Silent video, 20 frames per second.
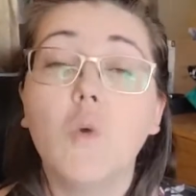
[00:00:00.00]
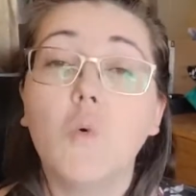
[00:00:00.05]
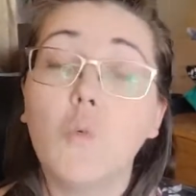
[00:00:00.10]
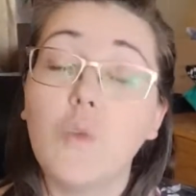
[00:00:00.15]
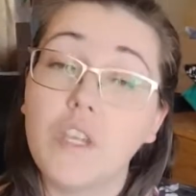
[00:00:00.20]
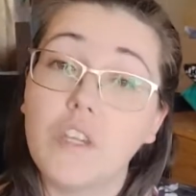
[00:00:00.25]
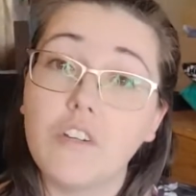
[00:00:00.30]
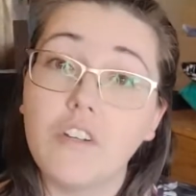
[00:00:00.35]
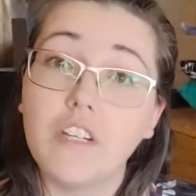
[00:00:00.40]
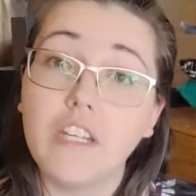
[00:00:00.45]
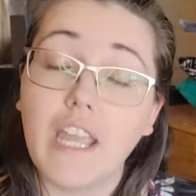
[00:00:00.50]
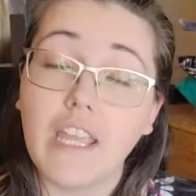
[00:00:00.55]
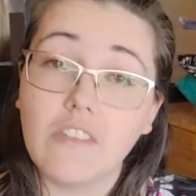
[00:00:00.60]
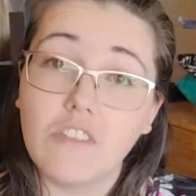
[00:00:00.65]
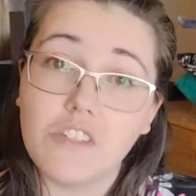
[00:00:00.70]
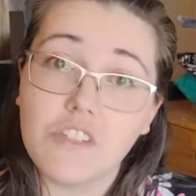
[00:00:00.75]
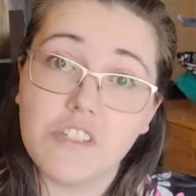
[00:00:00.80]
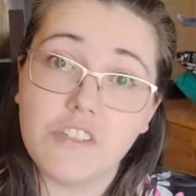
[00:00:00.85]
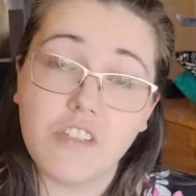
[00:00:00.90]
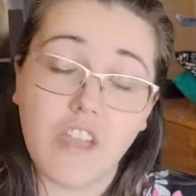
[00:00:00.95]
We create
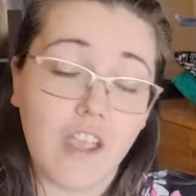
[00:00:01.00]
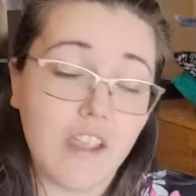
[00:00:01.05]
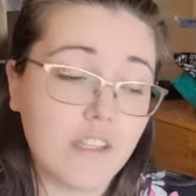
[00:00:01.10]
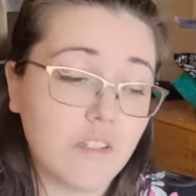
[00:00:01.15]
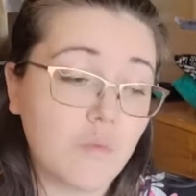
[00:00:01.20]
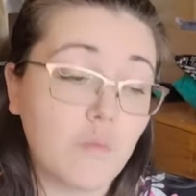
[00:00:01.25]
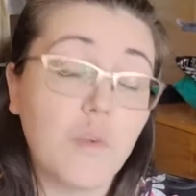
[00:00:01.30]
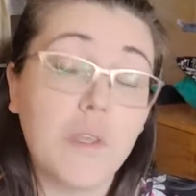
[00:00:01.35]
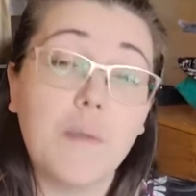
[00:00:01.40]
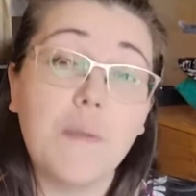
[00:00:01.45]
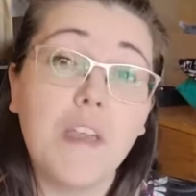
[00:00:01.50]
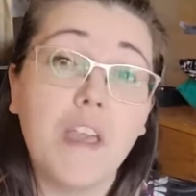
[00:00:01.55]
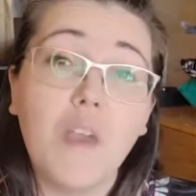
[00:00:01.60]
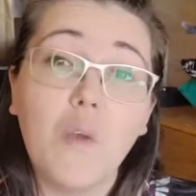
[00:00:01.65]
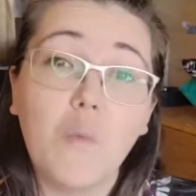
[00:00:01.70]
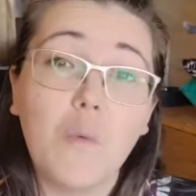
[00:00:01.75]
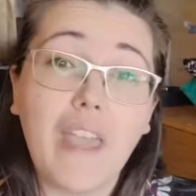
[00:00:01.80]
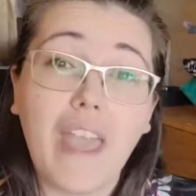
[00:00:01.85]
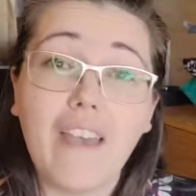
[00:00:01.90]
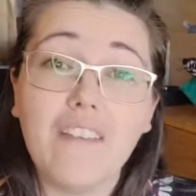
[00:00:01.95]
the designs. We
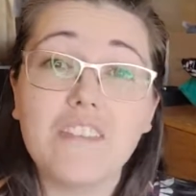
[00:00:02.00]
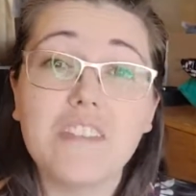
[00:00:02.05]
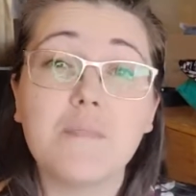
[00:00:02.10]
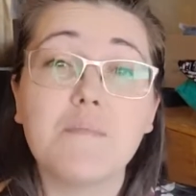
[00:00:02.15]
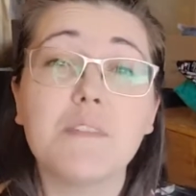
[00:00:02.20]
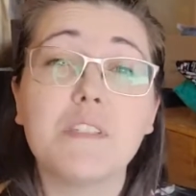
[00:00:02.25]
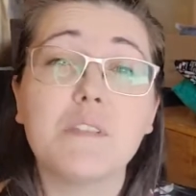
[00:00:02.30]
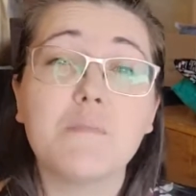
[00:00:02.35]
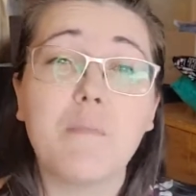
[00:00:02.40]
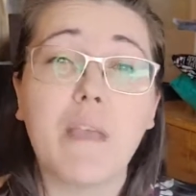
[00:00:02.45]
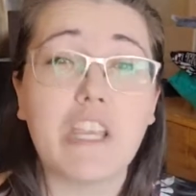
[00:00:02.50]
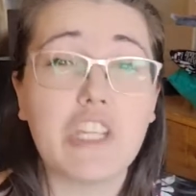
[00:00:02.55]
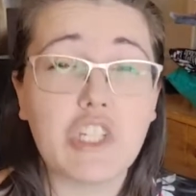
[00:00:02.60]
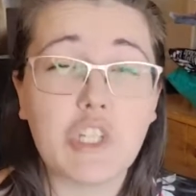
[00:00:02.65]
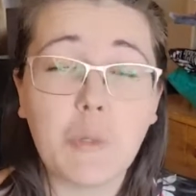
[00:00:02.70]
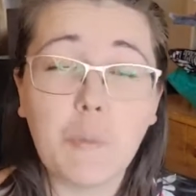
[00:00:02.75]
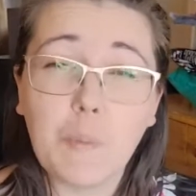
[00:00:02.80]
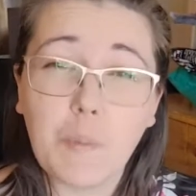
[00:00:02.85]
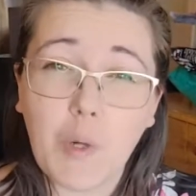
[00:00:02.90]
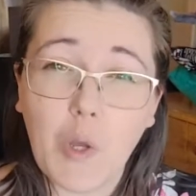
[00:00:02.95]
have some
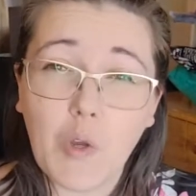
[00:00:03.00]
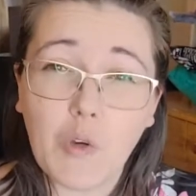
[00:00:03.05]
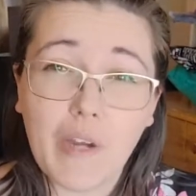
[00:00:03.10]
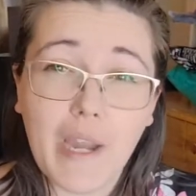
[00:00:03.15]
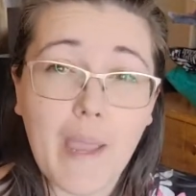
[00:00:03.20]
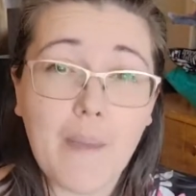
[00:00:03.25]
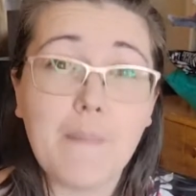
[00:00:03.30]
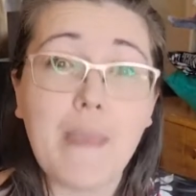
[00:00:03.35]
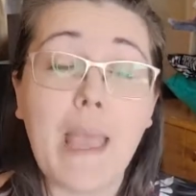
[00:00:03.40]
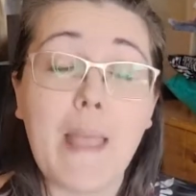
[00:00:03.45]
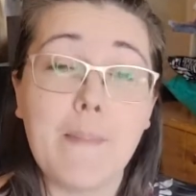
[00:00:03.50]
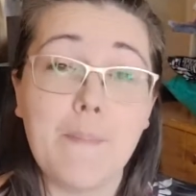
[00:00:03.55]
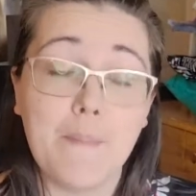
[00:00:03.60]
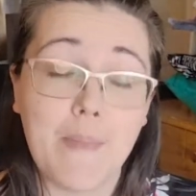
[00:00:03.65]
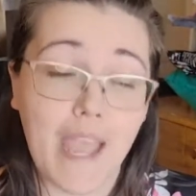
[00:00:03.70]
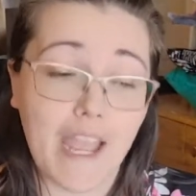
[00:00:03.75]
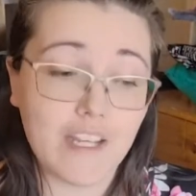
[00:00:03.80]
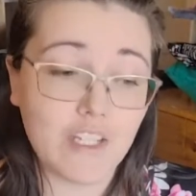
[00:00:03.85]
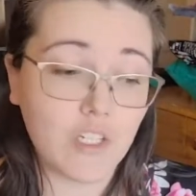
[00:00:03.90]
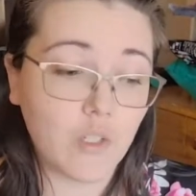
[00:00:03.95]
special program and
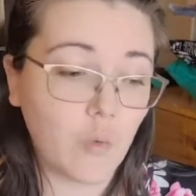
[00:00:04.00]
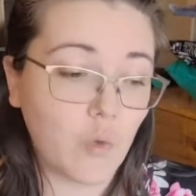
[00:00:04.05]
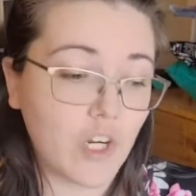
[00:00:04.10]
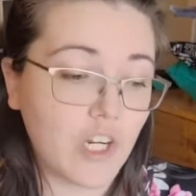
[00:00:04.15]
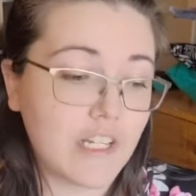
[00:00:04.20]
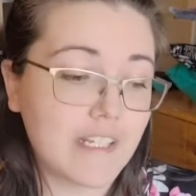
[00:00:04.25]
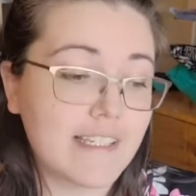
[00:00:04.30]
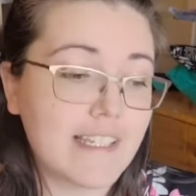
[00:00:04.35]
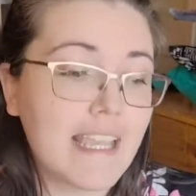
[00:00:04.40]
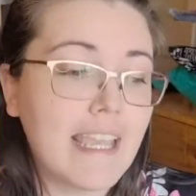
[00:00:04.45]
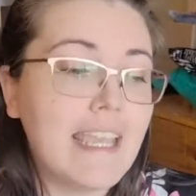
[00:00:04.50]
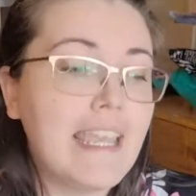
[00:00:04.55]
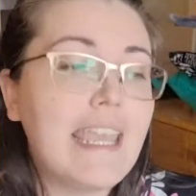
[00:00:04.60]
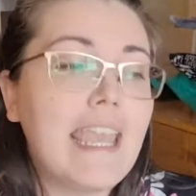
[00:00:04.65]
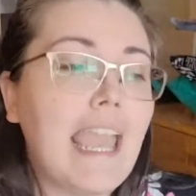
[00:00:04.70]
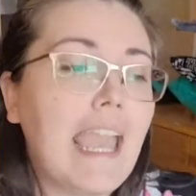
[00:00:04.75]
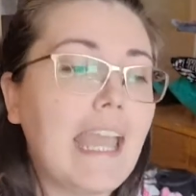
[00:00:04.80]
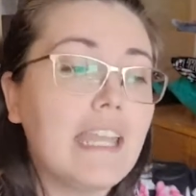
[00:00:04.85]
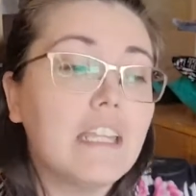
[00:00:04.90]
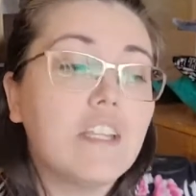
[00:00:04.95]
magic words,
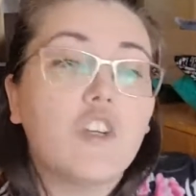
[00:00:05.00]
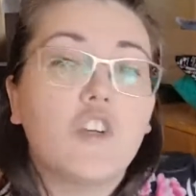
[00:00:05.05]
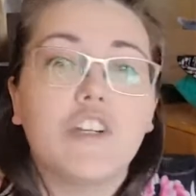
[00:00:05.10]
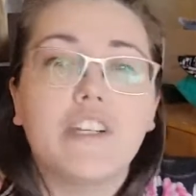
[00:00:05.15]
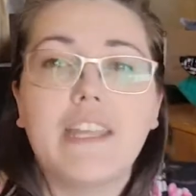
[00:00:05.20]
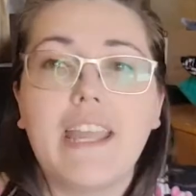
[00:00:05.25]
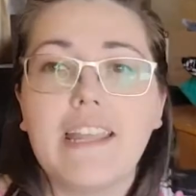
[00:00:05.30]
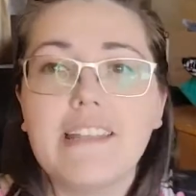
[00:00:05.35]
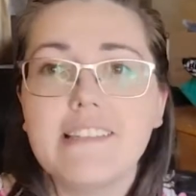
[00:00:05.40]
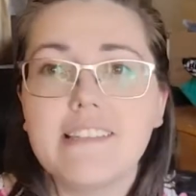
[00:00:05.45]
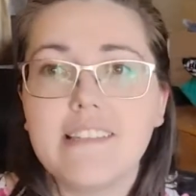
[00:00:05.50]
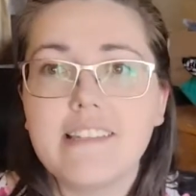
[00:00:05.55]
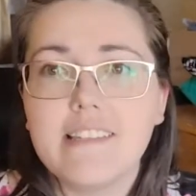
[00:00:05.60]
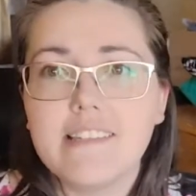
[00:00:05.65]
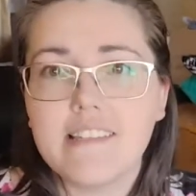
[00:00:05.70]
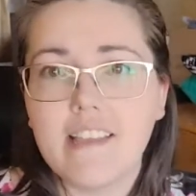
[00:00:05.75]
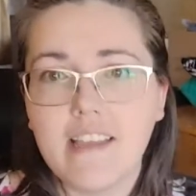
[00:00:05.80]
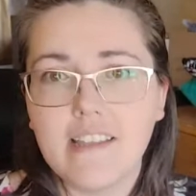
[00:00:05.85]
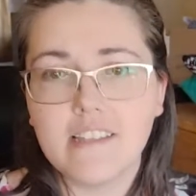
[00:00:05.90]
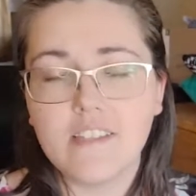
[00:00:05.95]
and it creates the
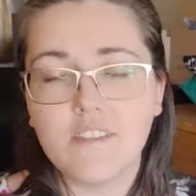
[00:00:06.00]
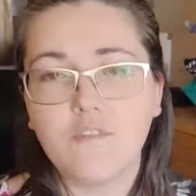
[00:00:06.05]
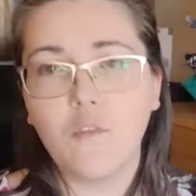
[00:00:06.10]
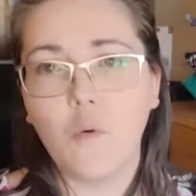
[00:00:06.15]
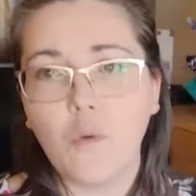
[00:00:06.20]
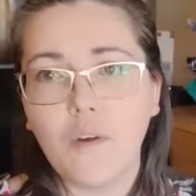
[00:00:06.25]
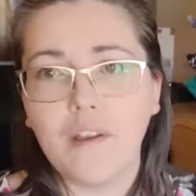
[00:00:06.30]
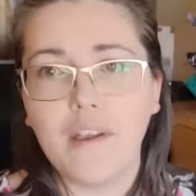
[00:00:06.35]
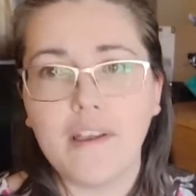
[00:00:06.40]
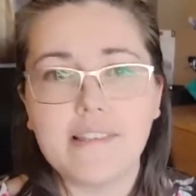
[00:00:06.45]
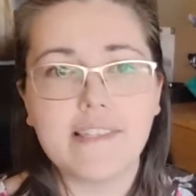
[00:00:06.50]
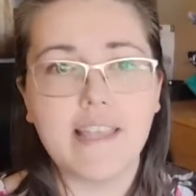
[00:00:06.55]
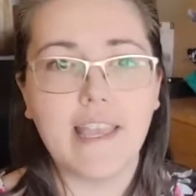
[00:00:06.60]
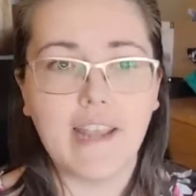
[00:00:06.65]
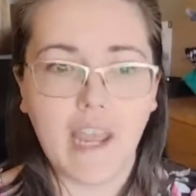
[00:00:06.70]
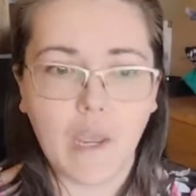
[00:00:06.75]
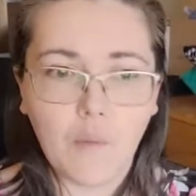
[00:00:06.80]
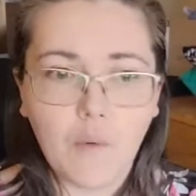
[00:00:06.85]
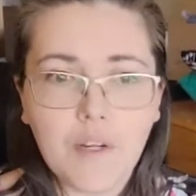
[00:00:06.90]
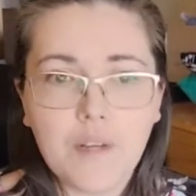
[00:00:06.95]
designs for us,
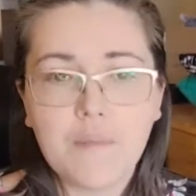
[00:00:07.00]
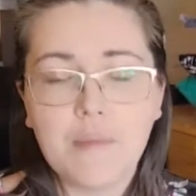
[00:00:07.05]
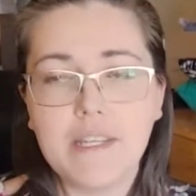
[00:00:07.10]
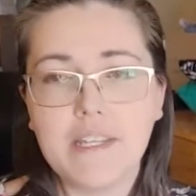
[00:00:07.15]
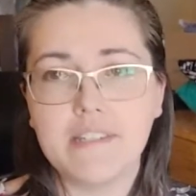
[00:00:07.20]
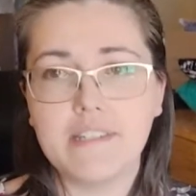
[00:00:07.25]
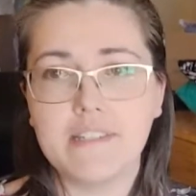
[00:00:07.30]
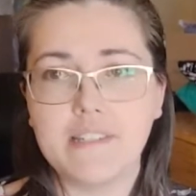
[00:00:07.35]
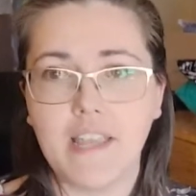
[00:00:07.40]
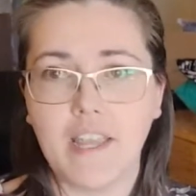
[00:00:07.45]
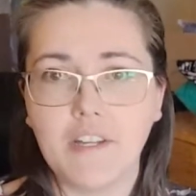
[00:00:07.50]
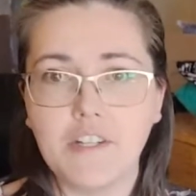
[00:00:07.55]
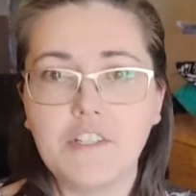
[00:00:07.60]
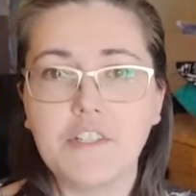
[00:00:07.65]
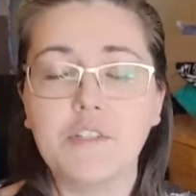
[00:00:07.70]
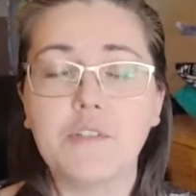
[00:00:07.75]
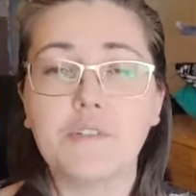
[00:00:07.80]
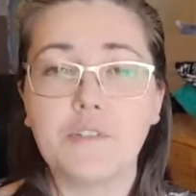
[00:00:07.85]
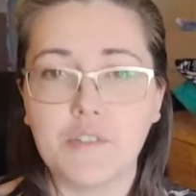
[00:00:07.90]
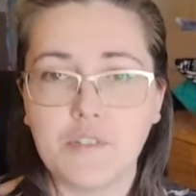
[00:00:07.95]
and I want to be a designer
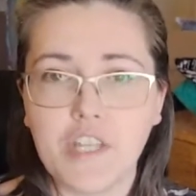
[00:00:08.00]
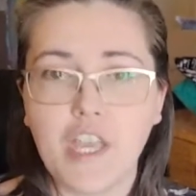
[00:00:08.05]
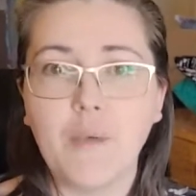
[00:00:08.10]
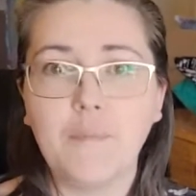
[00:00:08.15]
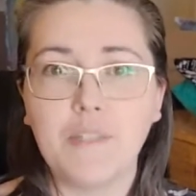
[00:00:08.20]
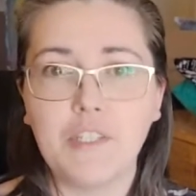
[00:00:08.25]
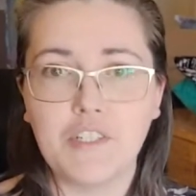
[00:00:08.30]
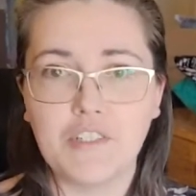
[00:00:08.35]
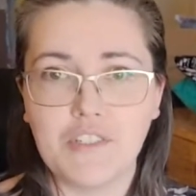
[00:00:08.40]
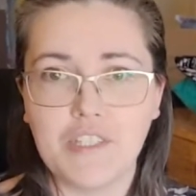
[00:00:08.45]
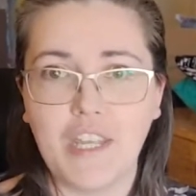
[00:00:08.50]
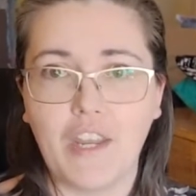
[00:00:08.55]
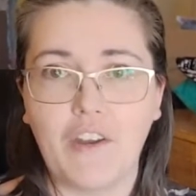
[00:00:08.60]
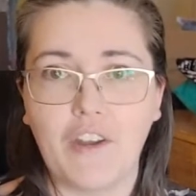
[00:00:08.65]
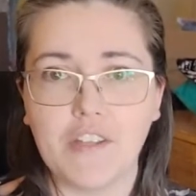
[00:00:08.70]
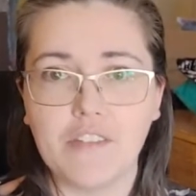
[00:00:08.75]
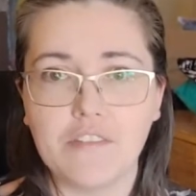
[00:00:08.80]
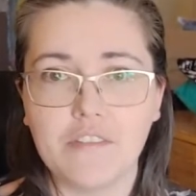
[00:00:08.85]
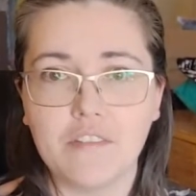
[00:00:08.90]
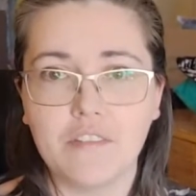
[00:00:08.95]
too, so tell me your
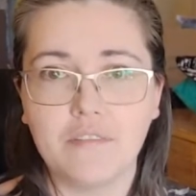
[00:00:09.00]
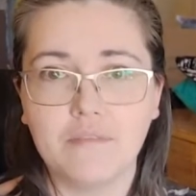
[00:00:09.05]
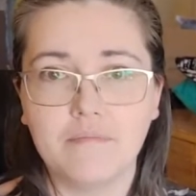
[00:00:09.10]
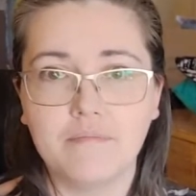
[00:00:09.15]
secrets.